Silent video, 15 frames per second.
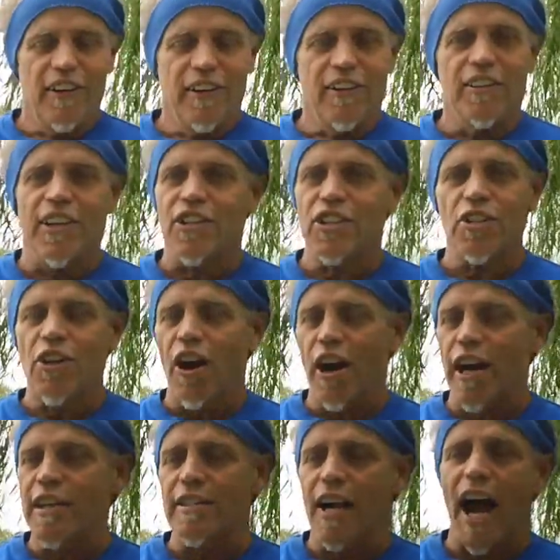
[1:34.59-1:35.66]
This
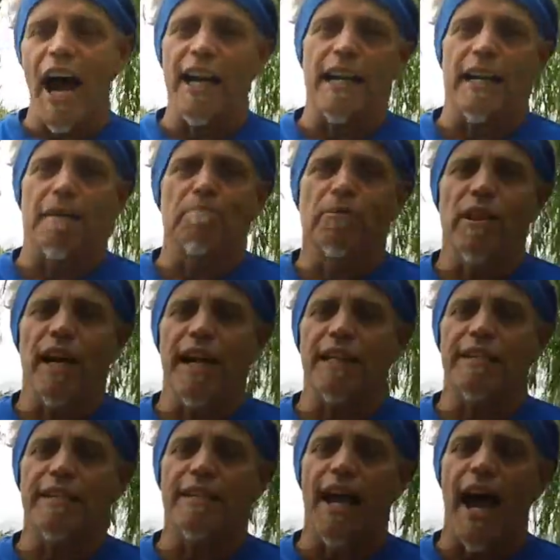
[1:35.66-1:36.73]
story is hiding in plain
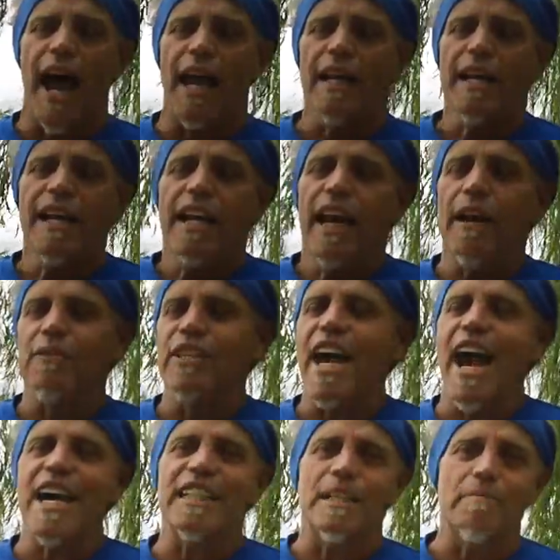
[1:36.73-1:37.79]
sight. He was
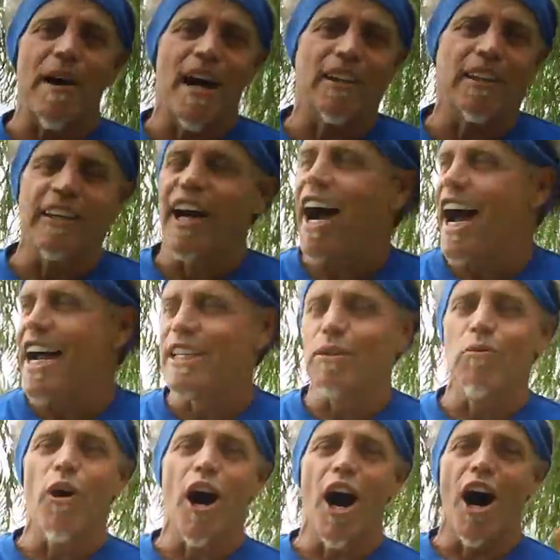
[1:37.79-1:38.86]
asked about the ice
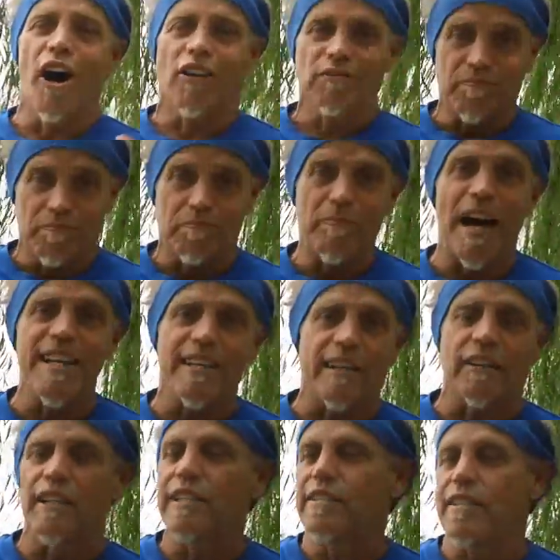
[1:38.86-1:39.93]
wall.
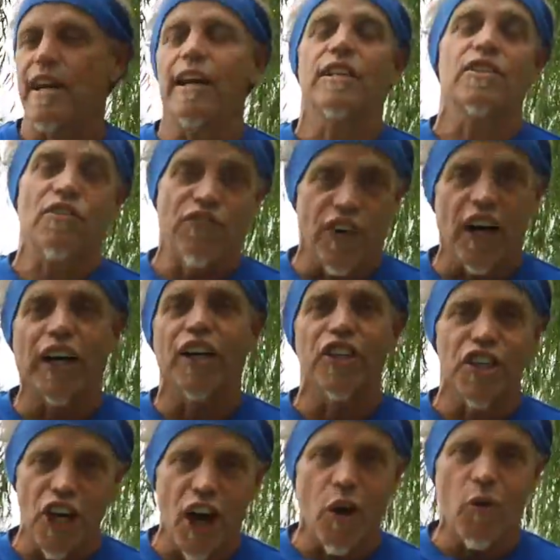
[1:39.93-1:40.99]
Basically said it's a fucking
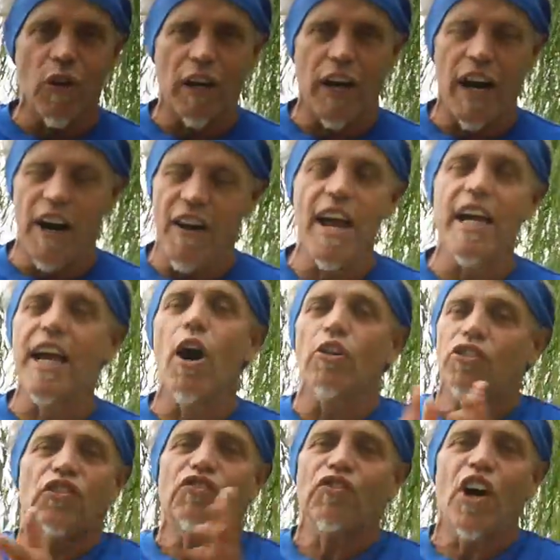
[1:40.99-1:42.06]
joke. He
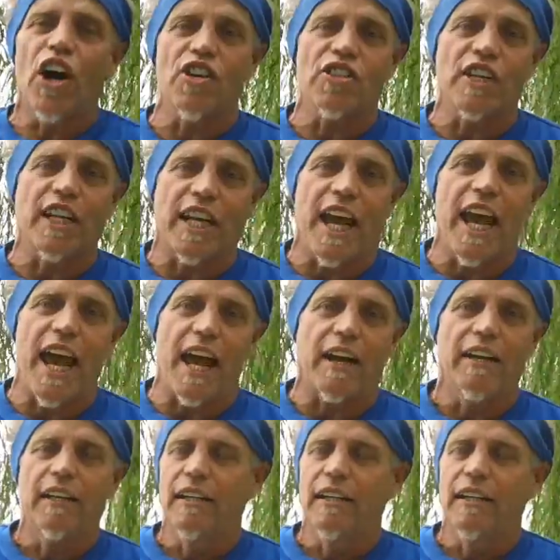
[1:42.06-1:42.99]
goes as far as he can.